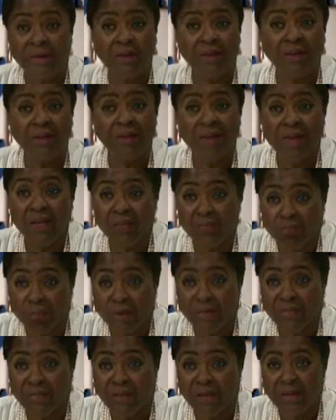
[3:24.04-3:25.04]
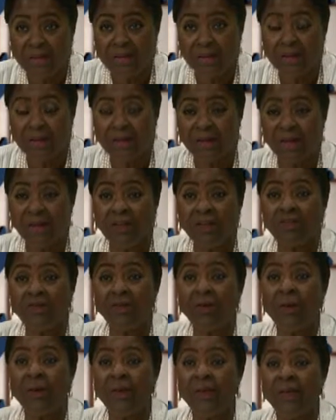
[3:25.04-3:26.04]
Live with it,
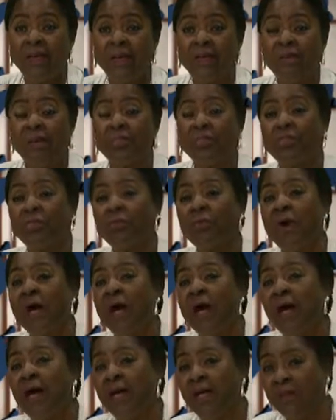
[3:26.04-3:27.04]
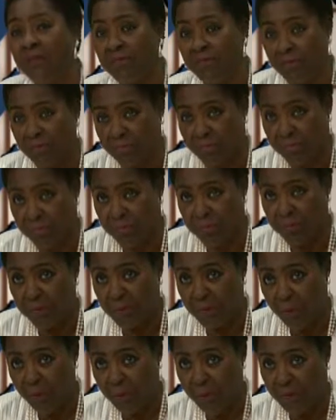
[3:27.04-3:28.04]
enjoy it, thrive through it
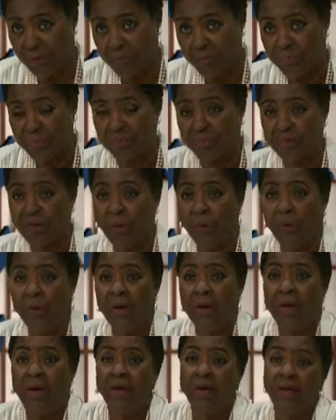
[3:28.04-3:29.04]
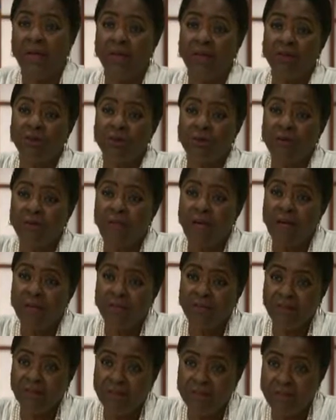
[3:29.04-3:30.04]
all. So in
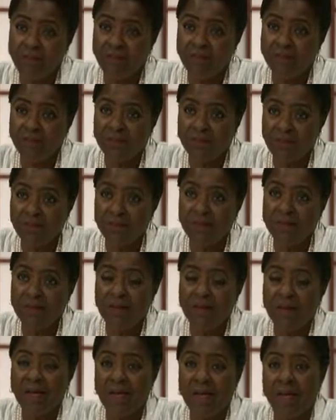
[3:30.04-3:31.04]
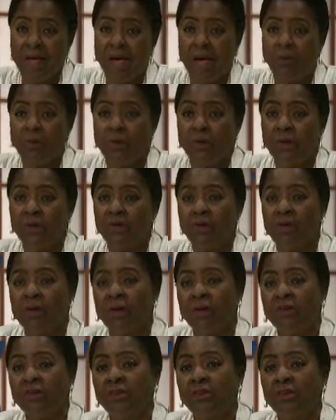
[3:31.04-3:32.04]
2017, I want to
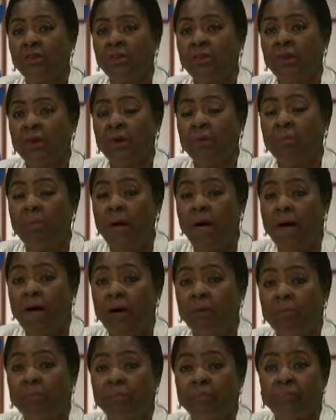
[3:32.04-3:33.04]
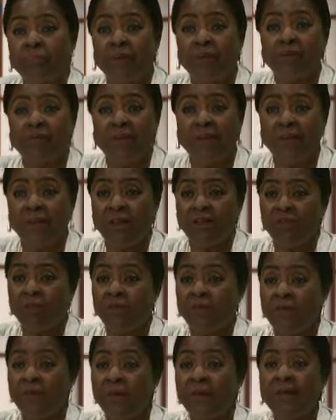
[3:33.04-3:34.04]
talk to you about financial
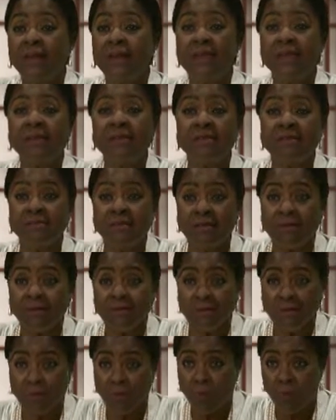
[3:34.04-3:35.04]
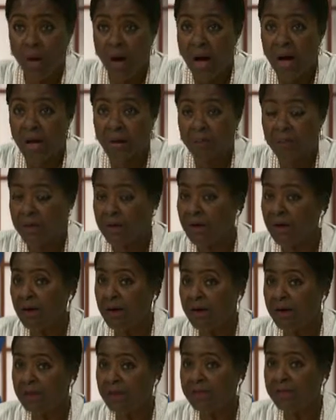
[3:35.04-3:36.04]
fitness. Why?
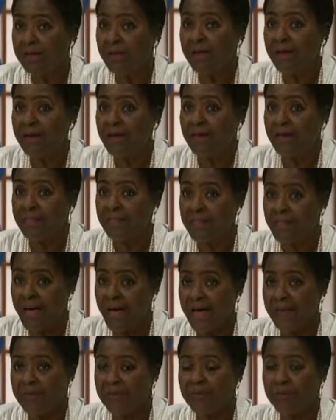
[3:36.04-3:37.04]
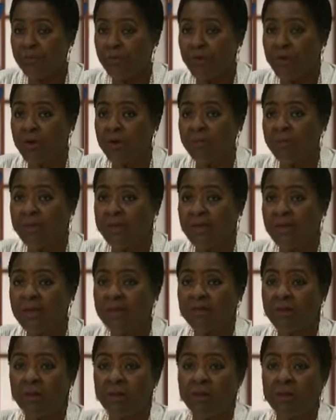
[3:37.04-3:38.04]
Because that's where it
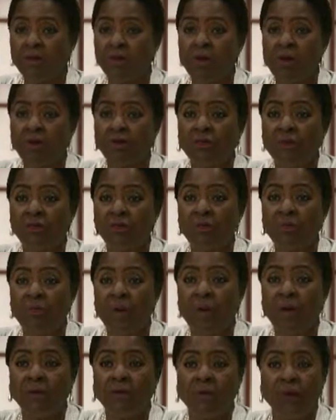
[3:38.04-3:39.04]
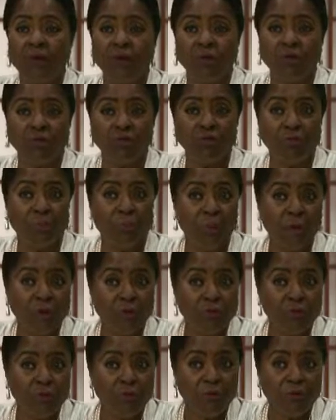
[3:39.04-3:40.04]
begins. I want to talk to you about your
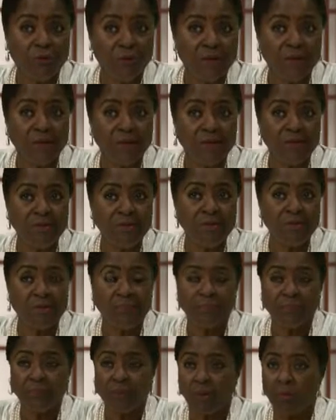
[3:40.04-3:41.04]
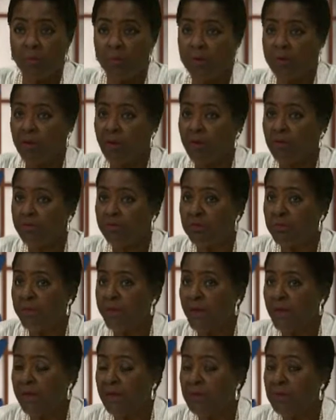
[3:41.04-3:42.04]
spiritual fitness. I want to talk to you
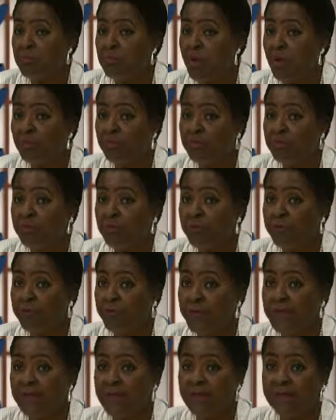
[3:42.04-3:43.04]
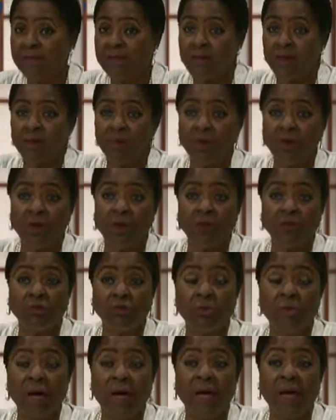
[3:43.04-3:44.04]
about emotional fitness, and I want to talk to you
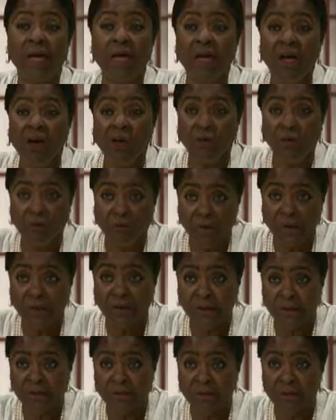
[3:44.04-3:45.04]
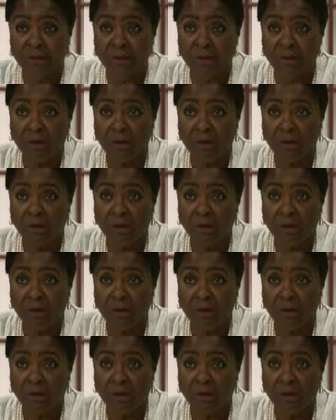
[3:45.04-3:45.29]
about health fitness.